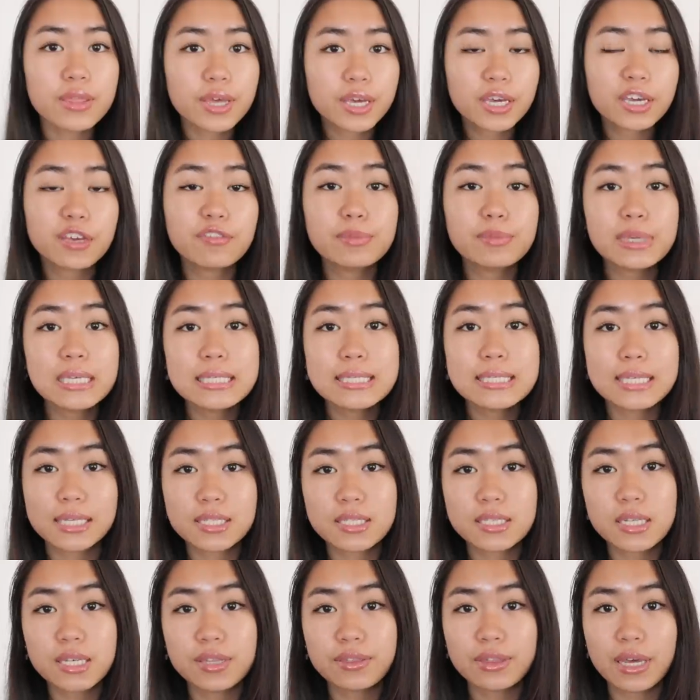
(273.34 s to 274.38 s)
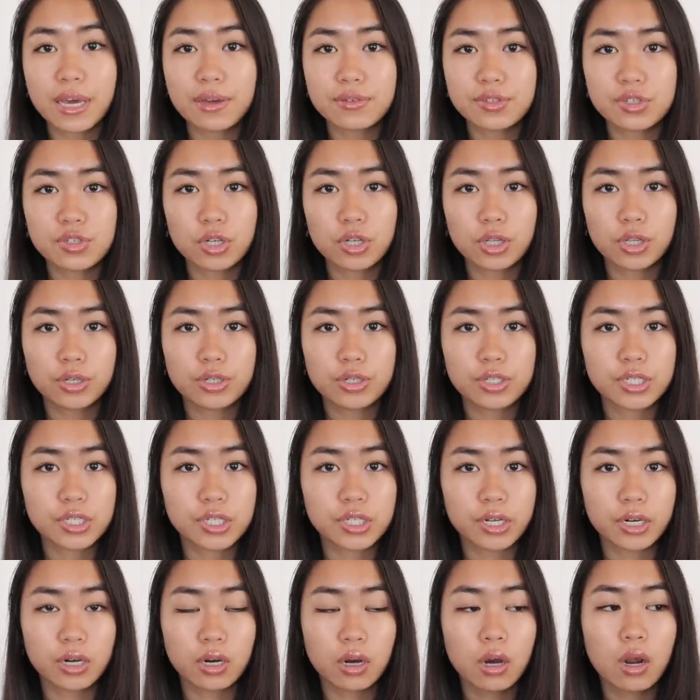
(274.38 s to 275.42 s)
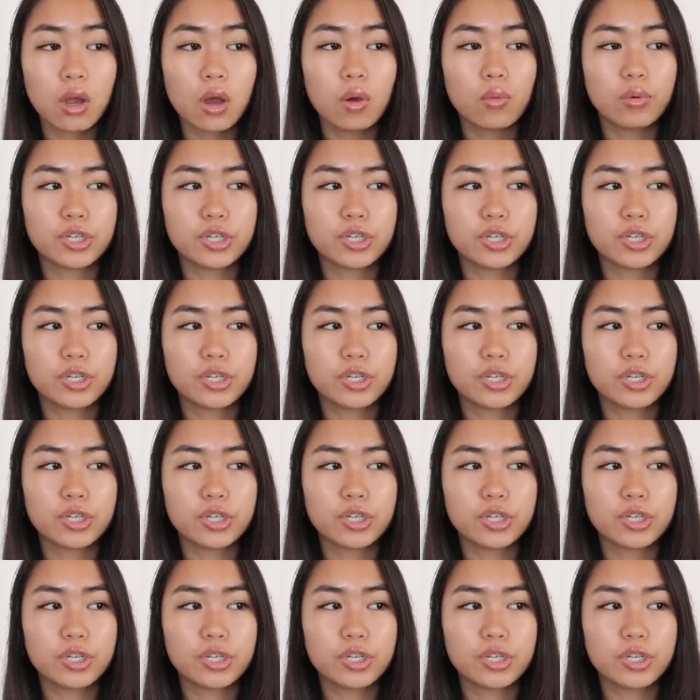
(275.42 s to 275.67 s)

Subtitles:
They gave me $16,000 a year,